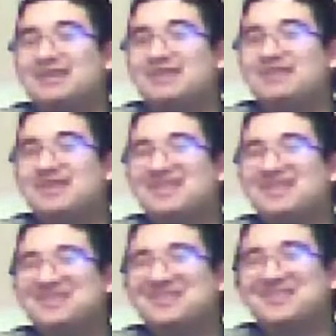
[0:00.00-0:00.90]
because if it
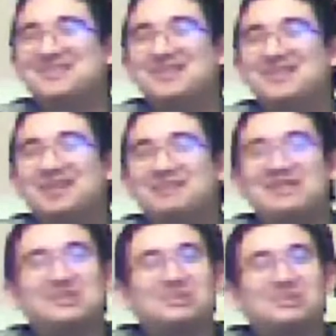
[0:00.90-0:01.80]
isn't, then I'm
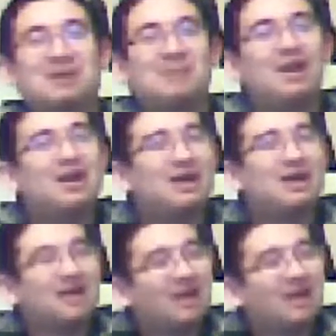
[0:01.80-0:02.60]
in trouble.